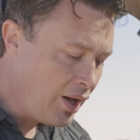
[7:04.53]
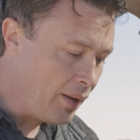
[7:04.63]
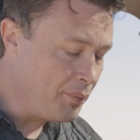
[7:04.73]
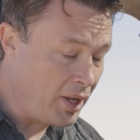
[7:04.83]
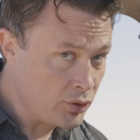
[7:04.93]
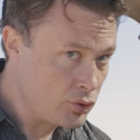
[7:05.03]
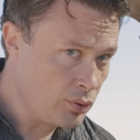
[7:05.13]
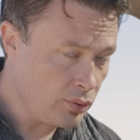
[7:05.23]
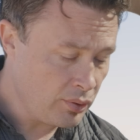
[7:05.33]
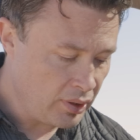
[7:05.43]
I'm not
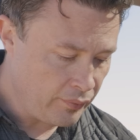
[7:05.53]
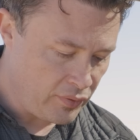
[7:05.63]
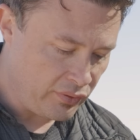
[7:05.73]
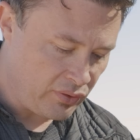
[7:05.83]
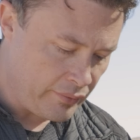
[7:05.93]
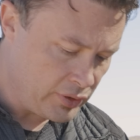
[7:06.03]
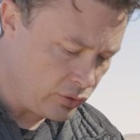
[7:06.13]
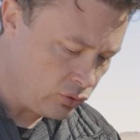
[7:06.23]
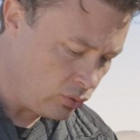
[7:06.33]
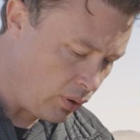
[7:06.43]
sure if the 70 to
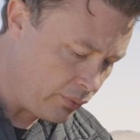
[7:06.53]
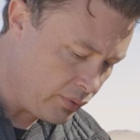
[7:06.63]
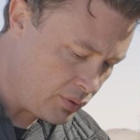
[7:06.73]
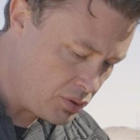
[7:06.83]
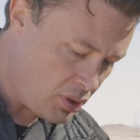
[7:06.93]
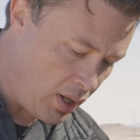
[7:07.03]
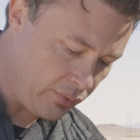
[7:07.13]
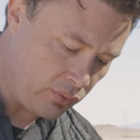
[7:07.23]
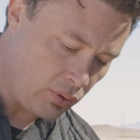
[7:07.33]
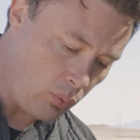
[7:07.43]
200
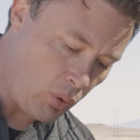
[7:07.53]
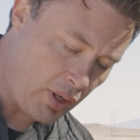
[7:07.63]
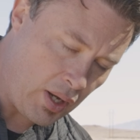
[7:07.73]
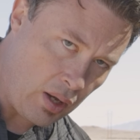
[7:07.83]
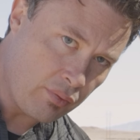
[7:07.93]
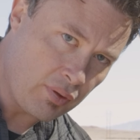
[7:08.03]
shots are gonna work out.